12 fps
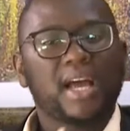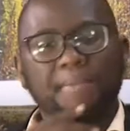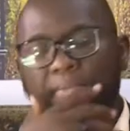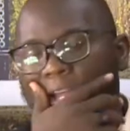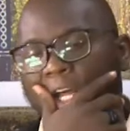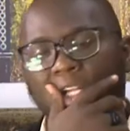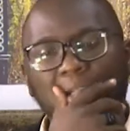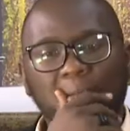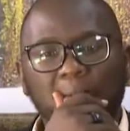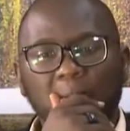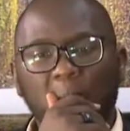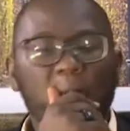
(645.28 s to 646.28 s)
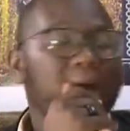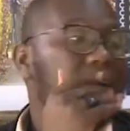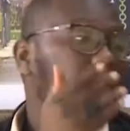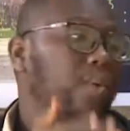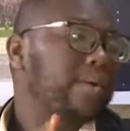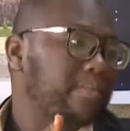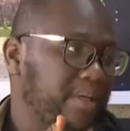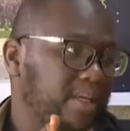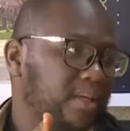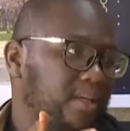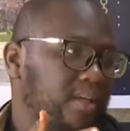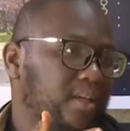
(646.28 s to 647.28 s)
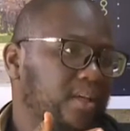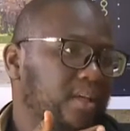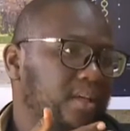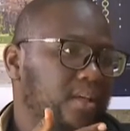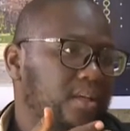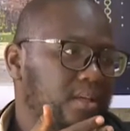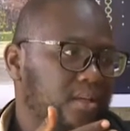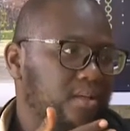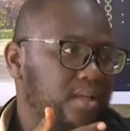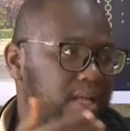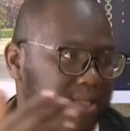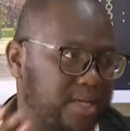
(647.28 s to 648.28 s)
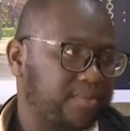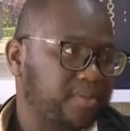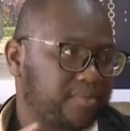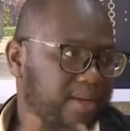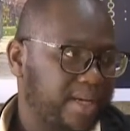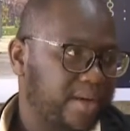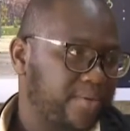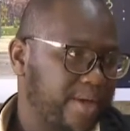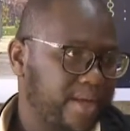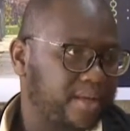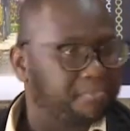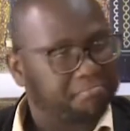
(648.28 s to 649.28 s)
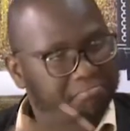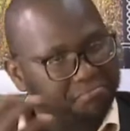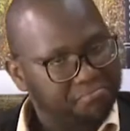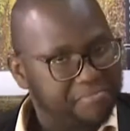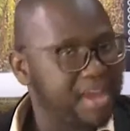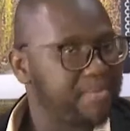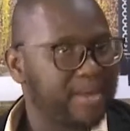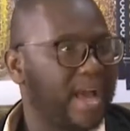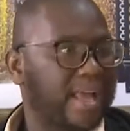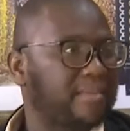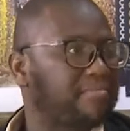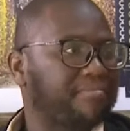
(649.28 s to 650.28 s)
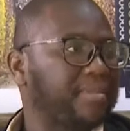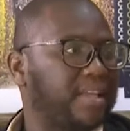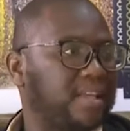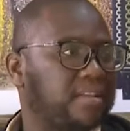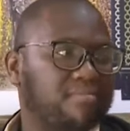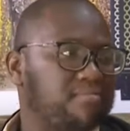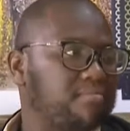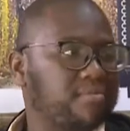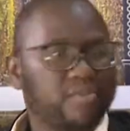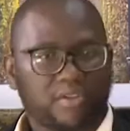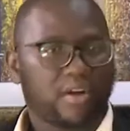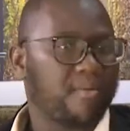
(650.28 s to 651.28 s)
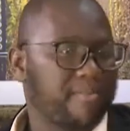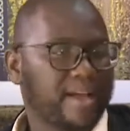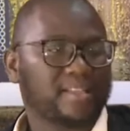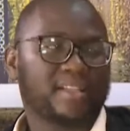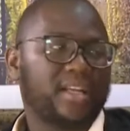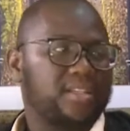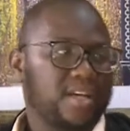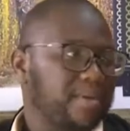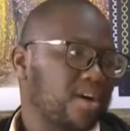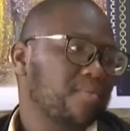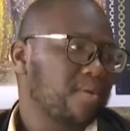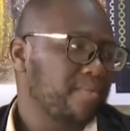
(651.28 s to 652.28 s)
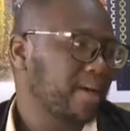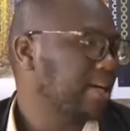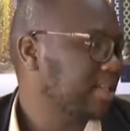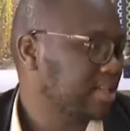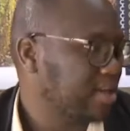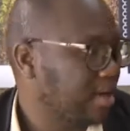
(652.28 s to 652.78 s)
I'm not where I want to be in terms of my career. Maybe I can come back to Nigeria and become a megastar,